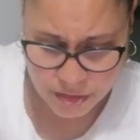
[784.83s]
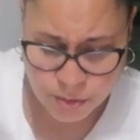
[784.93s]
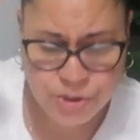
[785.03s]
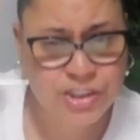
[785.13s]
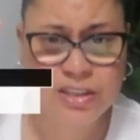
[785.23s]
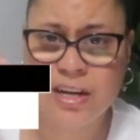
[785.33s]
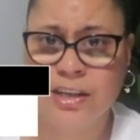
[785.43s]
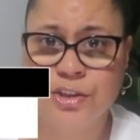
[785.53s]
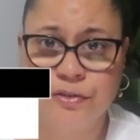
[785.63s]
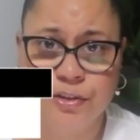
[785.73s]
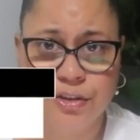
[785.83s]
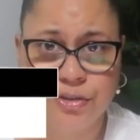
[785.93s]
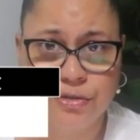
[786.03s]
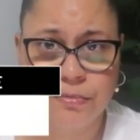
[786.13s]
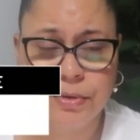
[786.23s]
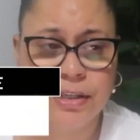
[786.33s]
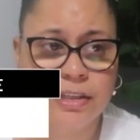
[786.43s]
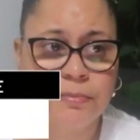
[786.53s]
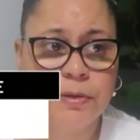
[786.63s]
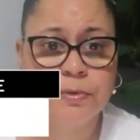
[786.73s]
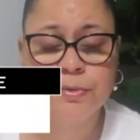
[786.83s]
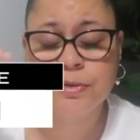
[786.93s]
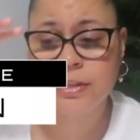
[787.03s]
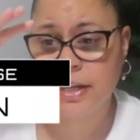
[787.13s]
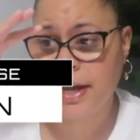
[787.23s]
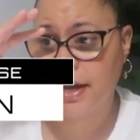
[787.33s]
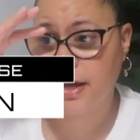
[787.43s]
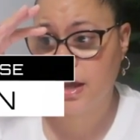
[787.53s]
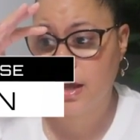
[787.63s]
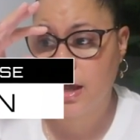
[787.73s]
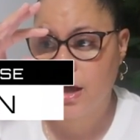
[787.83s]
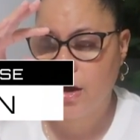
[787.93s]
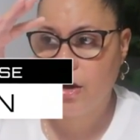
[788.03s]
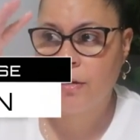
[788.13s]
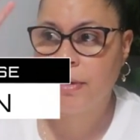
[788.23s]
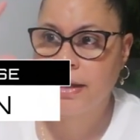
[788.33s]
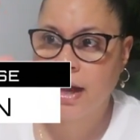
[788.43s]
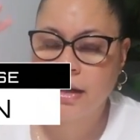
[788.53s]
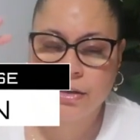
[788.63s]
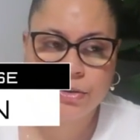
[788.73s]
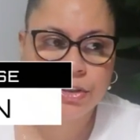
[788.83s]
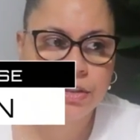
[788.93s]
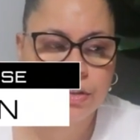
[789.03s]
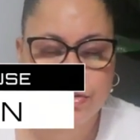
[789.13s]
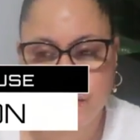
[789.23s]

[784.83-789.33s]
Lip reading: Notion is controversial, because people will say, oh my god, Notion is